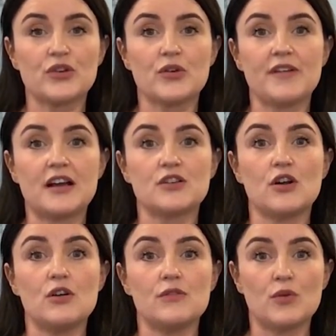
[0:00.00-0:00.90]
We've had
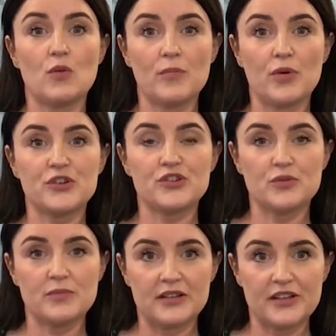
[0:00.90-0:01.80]
over 1.2
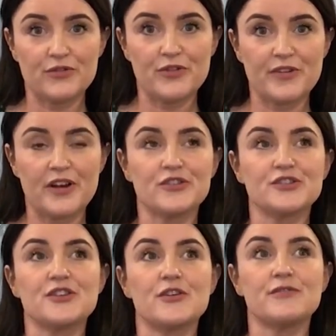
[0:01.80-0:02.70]
million referrals
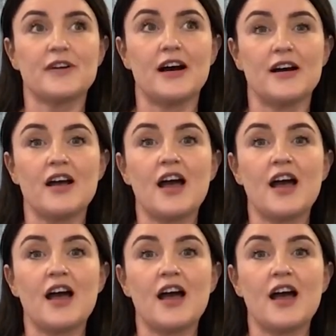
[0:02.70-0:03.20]
so far,